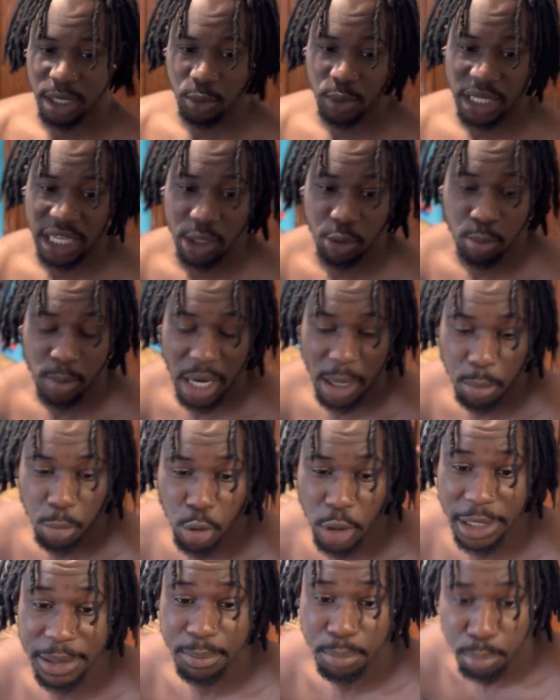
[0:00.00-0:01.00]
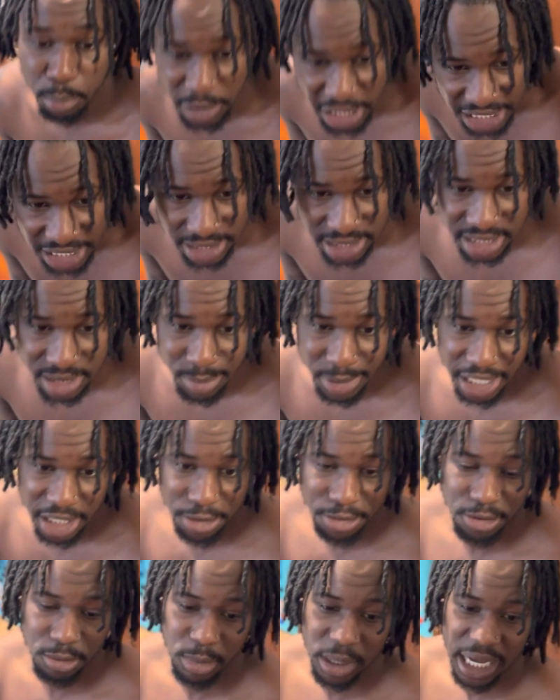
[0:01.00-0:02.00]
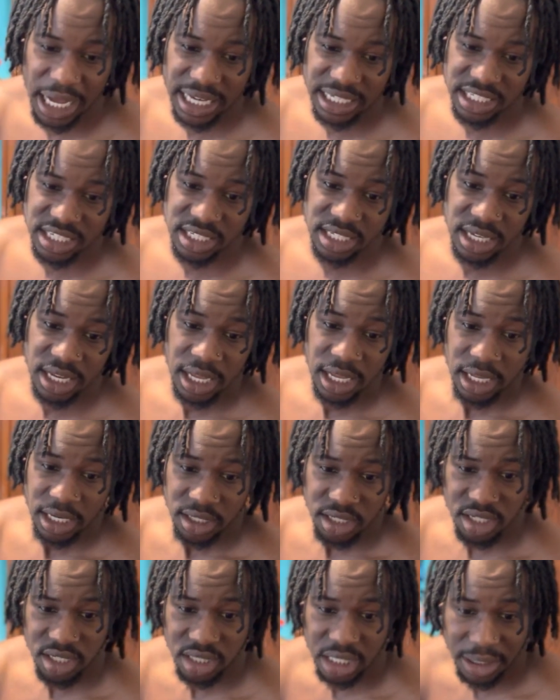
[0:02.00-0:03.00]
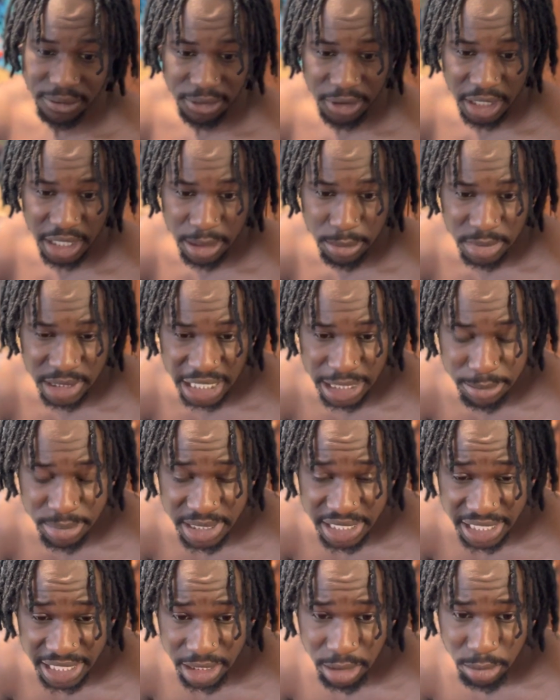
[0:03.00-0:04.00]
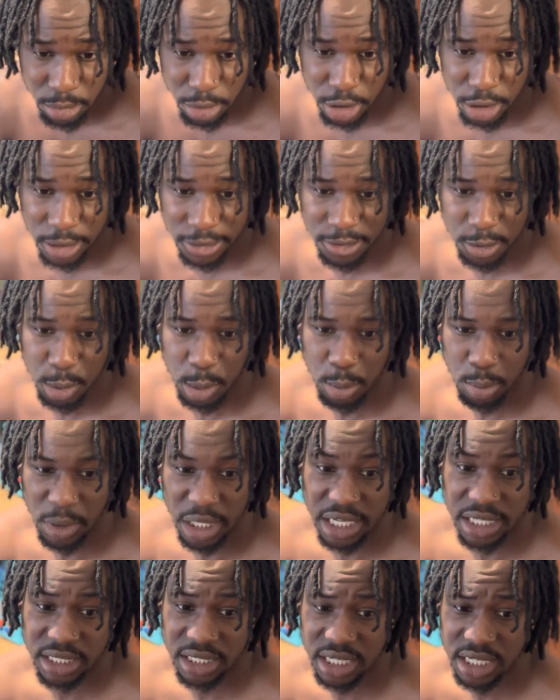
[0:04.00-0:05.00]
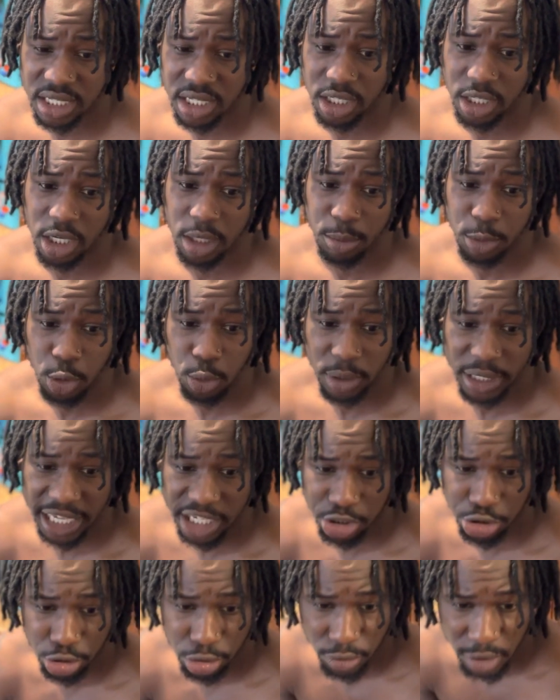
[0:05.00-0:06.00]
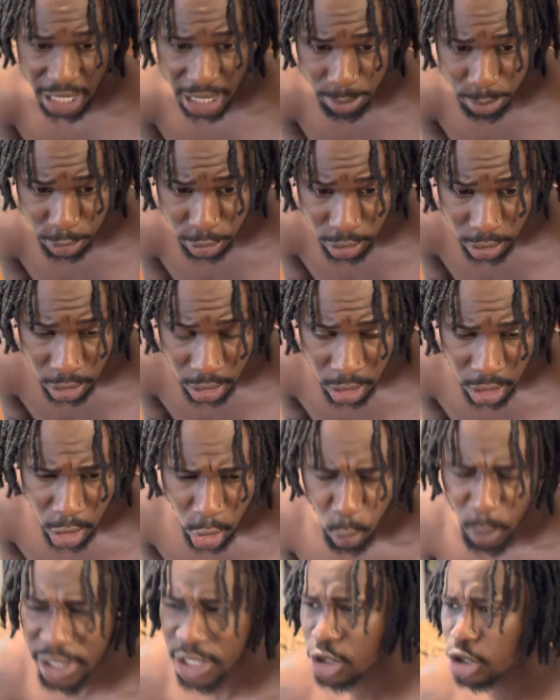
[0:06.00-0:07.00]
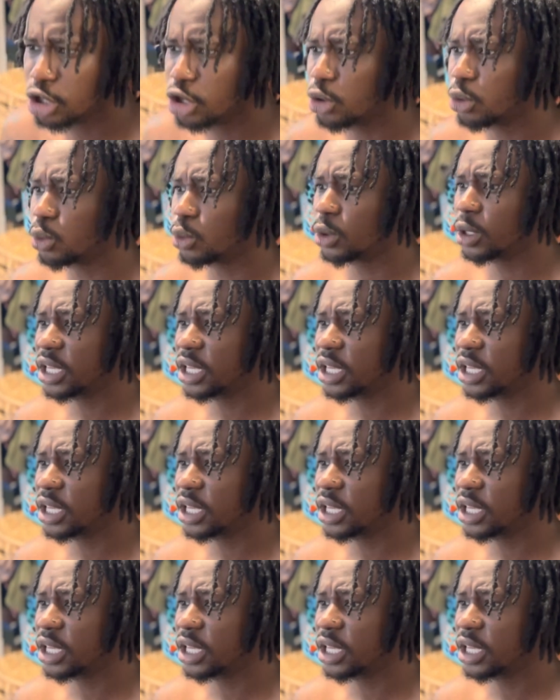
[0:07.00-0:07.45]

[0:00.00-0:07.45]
We here with my boy Meekz, man. You feel me? I just discovered him, type ting, bro. You feel me? Meekz is a UK drill rapper. Wait, no.